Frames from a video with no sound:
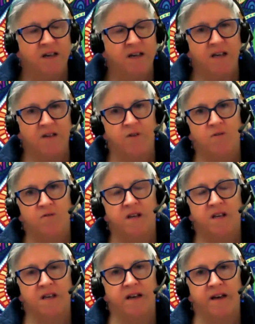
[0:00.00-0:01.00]
if you're
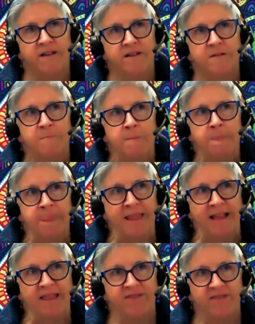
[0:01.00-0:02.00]
looking at
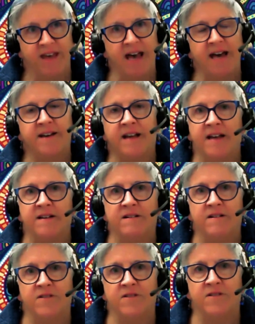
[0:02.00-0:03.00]
that
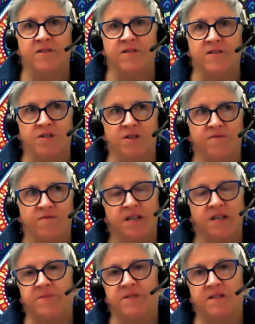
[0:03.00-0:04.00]
and the use of
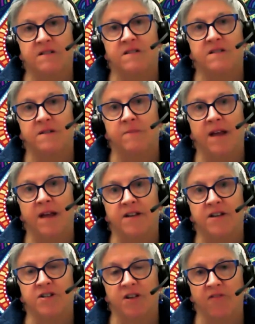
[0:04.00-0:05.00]
substances to
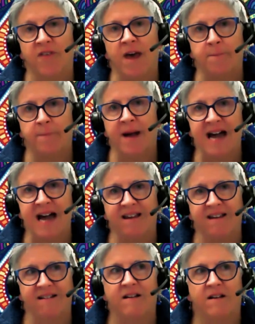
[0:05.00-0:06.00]
manage that
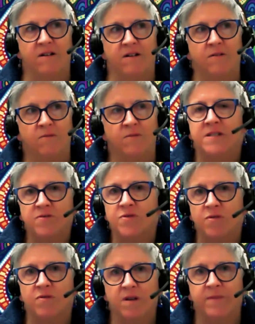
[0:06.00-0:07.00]
pain, we're still
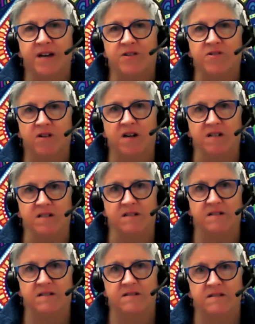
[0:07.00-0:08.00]
talking about
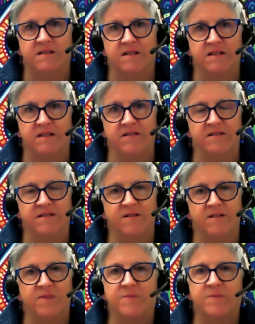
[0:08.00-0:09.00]
drugs. So
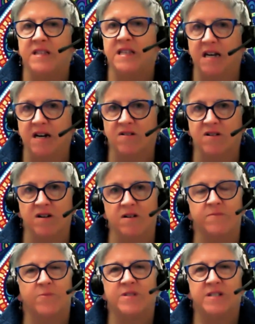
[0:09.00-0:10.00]
it mightn't be the alcohol,
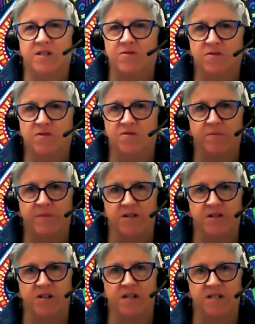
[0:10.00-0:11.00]
but we're still talking
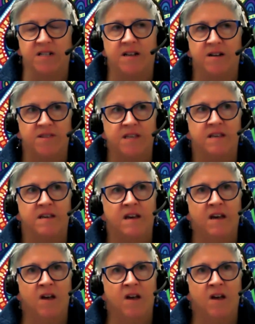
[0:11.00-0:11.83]
about drugs. And I think